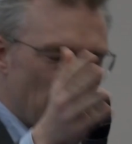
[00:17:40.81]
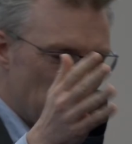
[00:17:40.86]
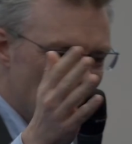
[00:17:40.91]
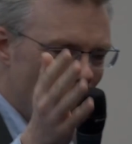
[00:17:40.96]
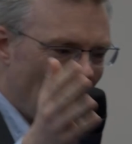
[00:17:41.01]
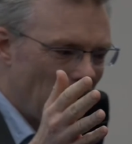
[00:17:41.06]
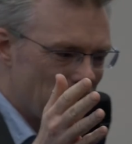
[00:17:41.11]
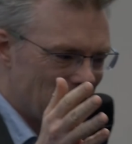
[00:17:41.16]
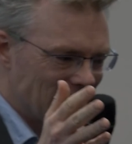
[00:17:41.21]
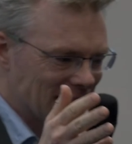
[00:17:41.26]

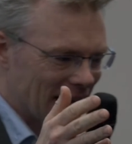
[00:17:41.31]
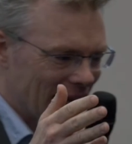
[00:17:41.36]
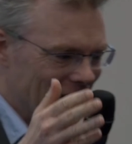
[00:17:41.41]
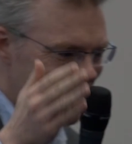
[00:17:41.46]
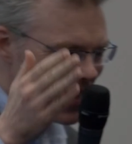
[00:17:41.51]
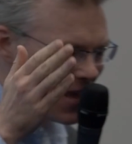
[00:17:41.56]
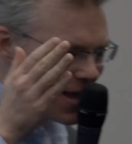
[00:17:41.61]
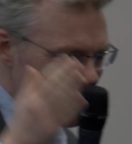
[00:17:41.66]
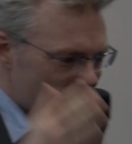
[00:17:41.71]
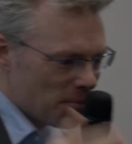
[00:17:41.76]
you might be
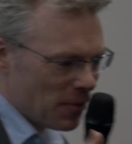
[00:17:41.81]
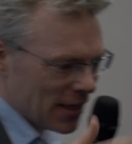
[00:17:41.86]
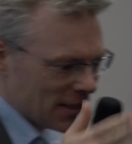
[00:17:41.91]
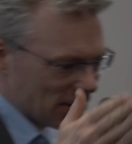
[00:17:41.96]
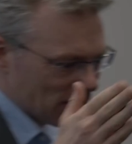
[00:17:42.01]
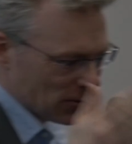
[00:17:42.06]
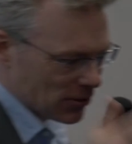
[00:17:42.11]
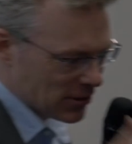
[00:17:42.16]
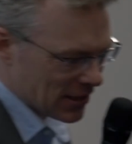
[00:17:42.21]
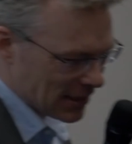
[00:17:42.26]
saying, the
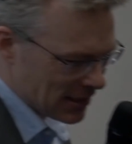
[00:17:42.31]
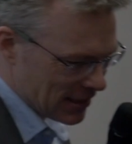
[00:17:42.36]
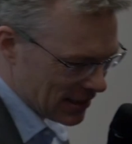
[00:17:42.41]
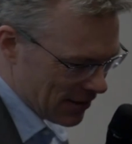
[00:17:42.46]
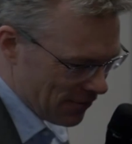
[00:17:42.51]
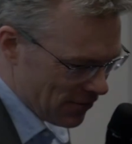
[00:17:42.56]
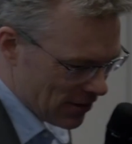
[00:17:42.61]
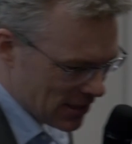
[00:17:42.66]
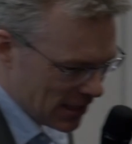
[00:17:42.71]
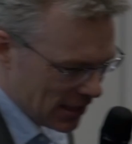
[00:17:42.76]
political
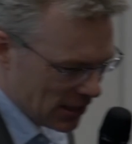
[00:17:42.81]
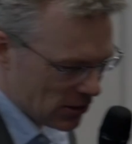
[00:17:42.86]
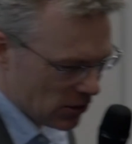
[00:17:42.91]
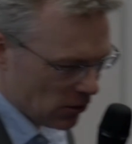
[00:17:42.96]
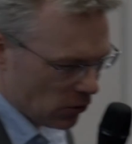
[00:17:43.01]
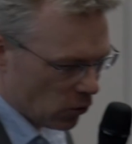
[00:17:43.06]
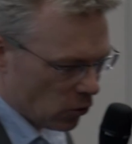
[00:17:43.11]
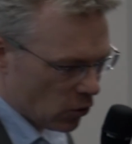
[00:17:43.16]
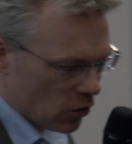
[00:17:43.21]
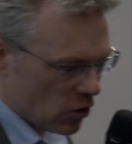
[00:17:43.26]
sensitivity
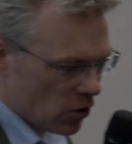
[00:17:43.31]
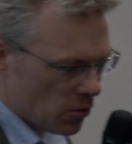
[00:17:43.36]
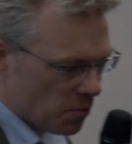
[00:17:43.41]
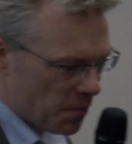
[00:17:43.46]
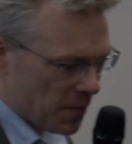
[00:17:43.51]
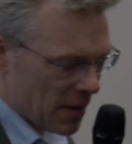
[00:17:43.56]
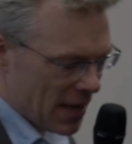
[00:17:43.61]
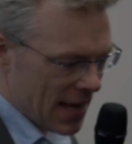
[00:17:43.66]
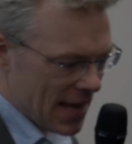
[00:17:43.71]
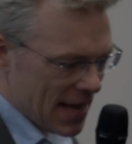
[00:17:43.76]
tool
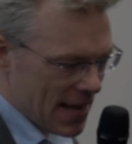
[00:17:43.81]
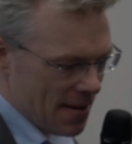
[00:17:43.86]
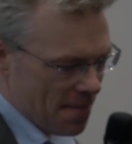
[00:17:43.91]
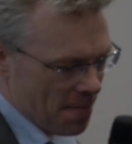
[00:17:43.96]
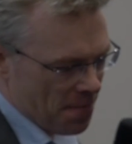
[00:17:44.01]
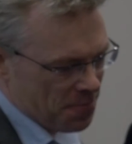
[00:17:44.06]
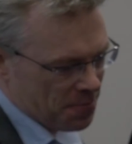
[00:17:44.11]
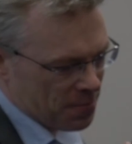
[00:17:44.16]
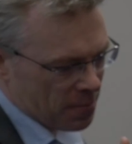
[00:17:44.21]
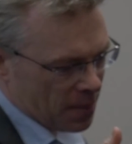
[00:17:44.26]
could
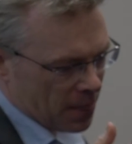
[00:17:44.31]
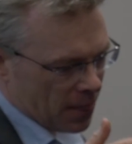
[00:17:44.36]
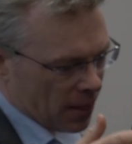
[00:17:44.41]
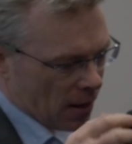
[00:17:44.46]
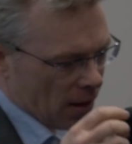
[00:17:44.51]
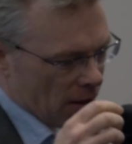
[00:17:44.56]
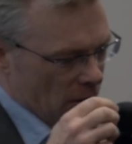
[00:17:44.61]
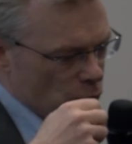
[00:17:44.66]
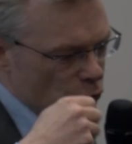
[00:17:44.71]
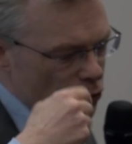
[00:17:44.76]
be
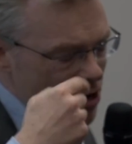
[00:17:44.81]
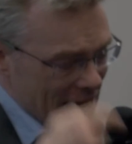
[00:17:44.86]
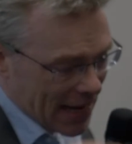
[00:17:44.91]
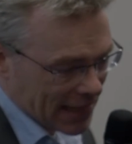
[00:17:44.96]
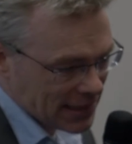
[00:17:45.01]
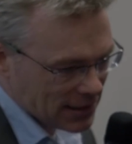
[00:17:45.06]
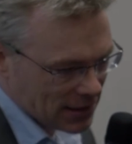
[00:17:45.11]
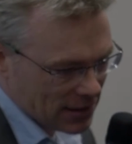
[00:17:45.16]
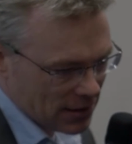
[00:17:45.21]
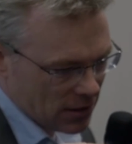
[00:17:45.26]

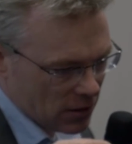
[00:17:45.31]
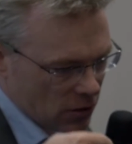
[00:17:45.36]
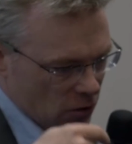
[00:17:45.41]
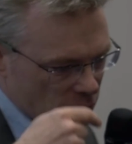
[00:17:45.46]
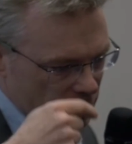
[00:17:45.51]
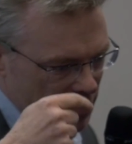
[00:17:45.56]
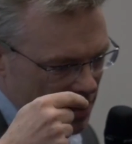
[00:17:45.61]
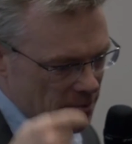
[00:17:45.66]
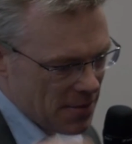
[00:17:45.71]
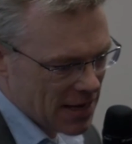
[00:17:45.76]

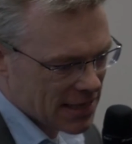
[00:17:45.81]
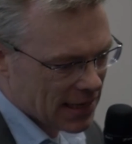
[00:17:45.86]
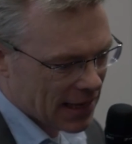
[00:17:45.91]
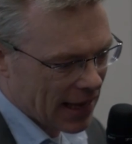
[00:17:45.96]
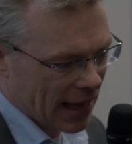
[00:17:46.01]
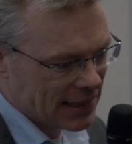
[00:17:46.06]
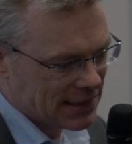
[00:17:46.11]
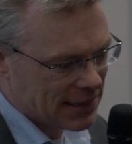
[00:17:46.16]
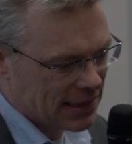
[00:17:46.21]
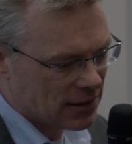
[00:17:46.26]

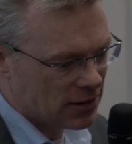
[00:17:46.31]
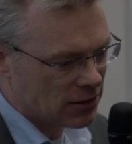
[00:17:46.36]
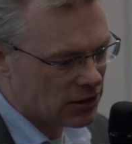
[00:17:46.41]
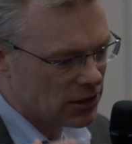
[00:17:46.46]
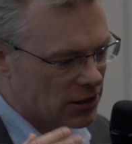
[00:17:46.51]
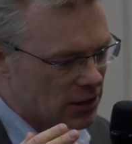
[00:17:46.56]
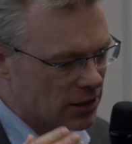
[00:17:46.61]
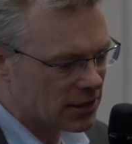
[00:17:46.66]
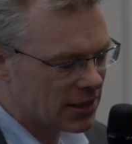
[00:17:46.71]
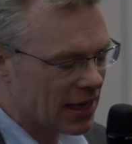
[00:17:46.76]
mitigated
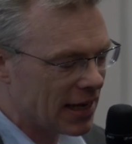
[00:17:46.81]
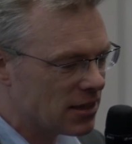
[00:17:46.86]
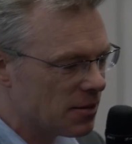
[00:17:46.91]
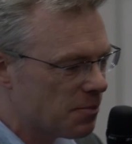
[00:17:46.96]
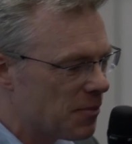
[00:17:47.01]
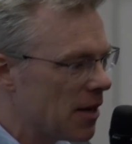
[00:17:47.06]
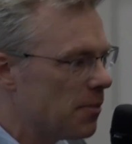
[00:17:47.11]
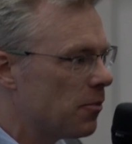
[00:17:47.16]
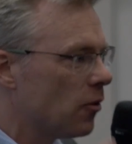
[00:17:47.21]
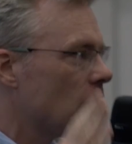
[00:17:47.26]
because you could say
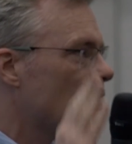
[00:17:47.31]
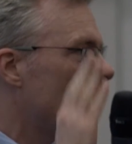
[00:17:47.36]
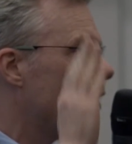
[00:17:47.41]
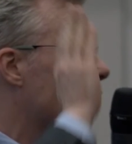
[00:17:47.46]
to people,